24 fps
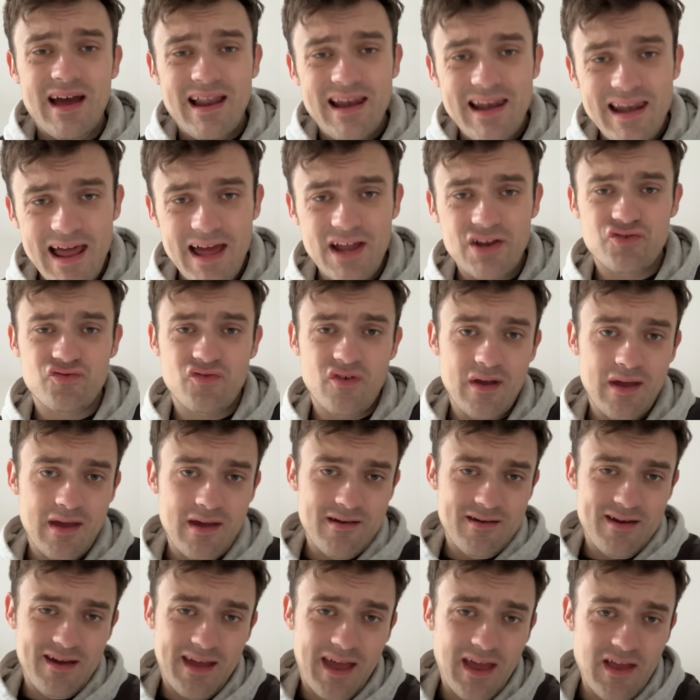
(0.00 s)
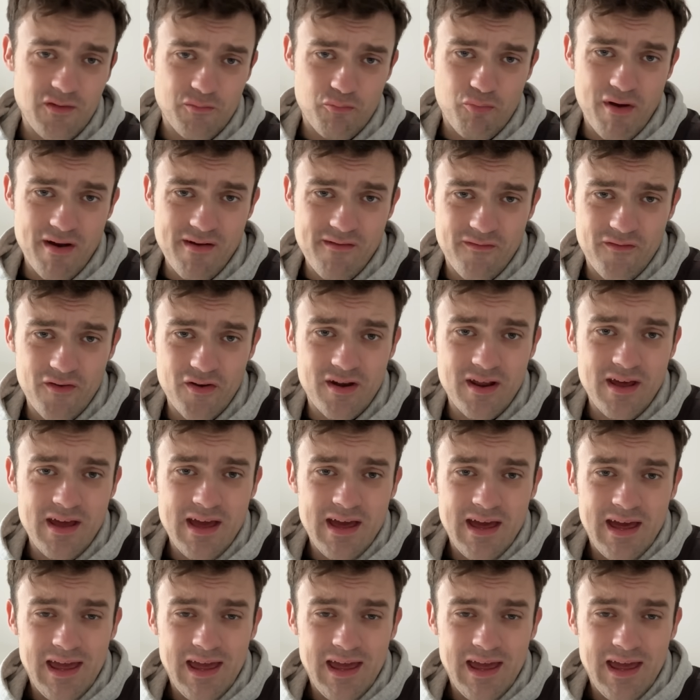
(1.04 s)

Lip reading: electric against Brentford.